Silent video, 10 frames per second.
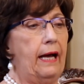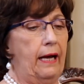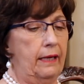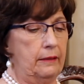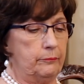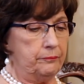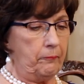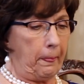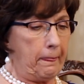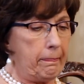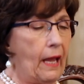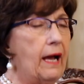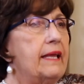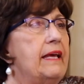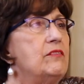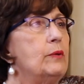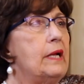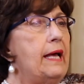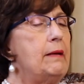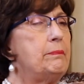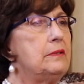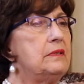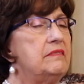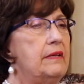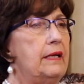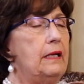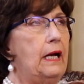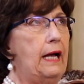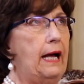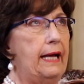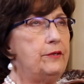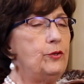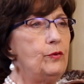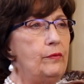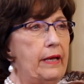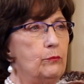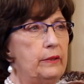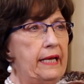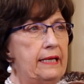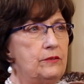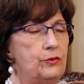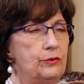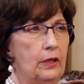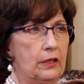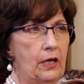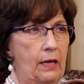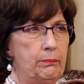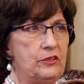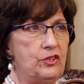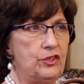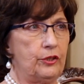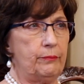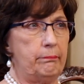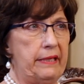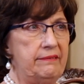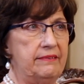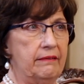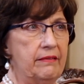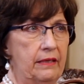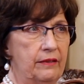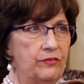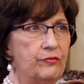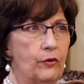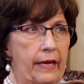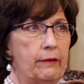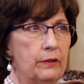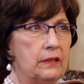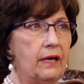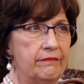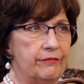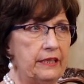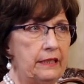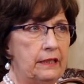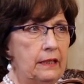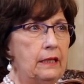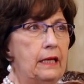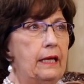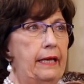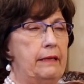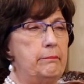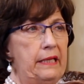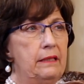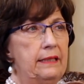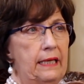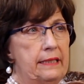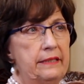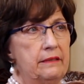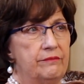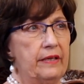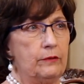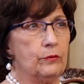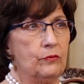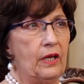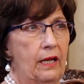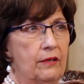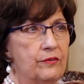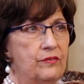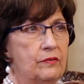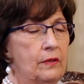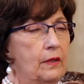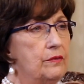I guess what happened is that I knew that we had to accomplish certain basic things for a recovery. And mainly I needed federal dollars.